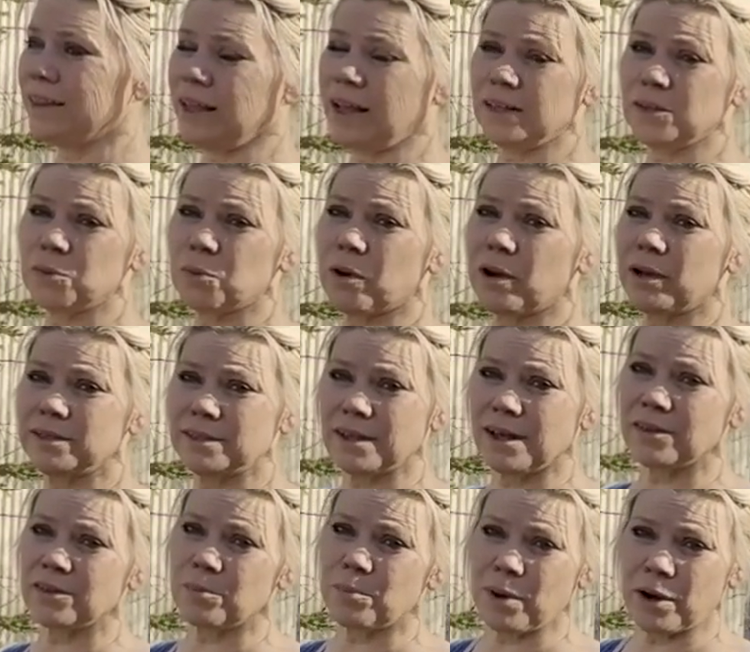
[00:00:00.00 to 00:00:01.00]
that's where I saw
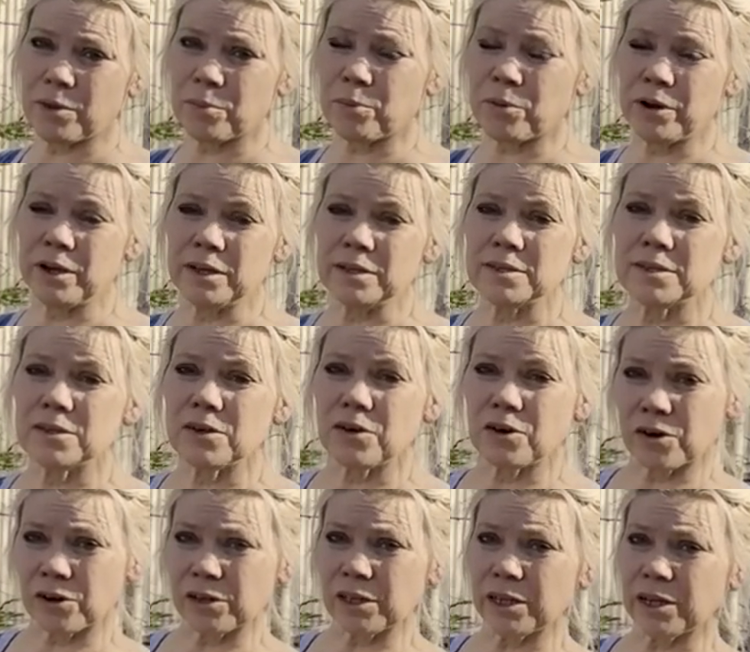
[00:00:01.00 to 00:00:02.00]
the bear prints
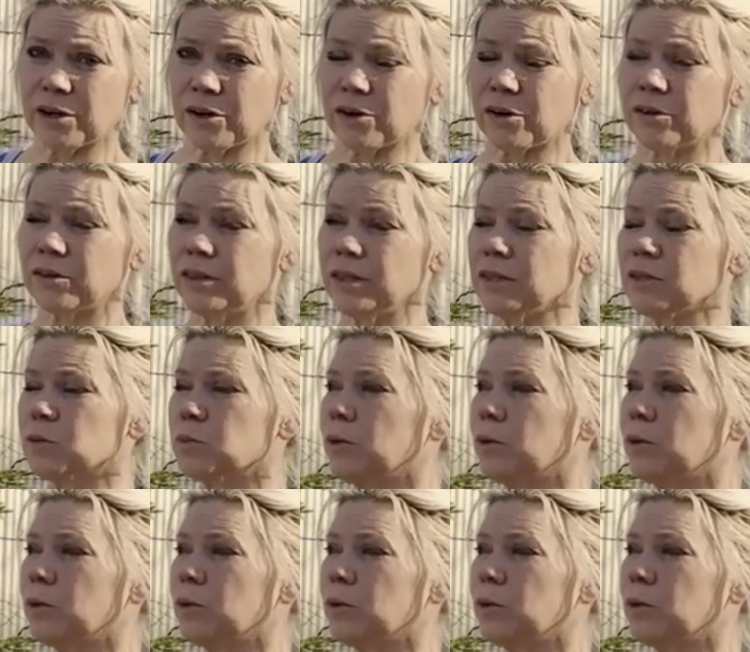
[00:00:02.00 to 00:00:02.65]
earlier this